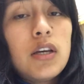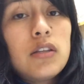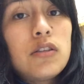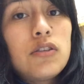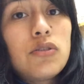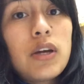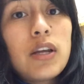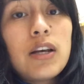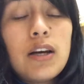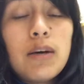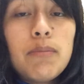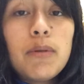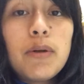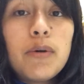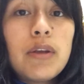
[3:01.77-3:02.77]
to try to
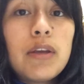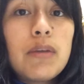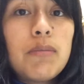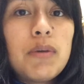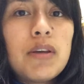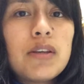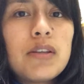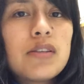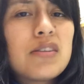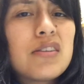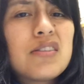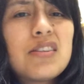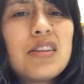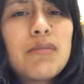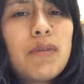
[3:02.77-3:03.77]
upload it because
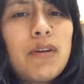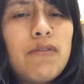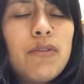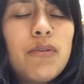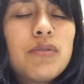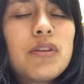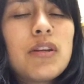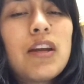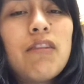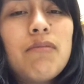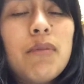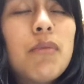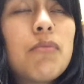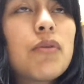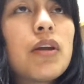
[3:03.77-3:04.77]
it said my phone didn't have
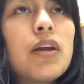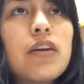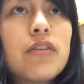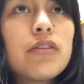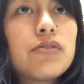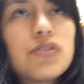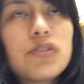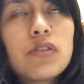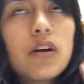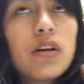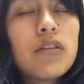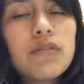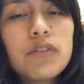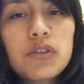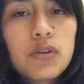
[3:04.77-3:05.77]
memory. I don't know, just
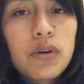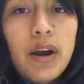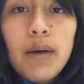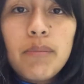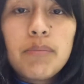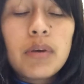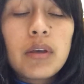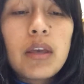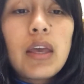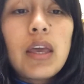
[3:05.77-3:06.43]
all of this crap.